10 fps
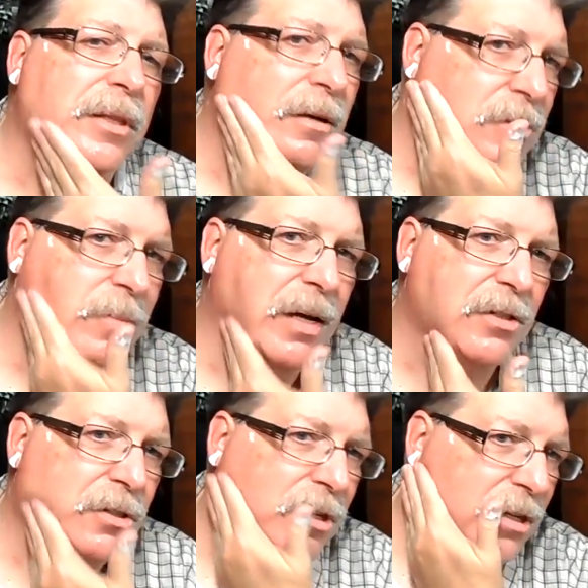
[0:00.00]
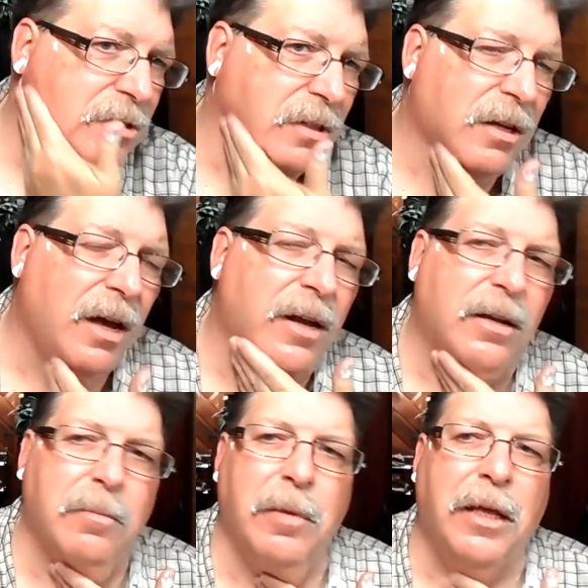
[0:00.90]
But that was about as good as it
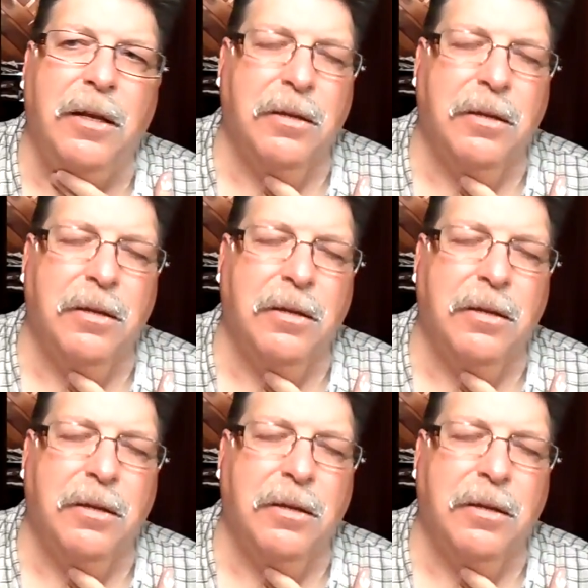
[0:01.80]
got.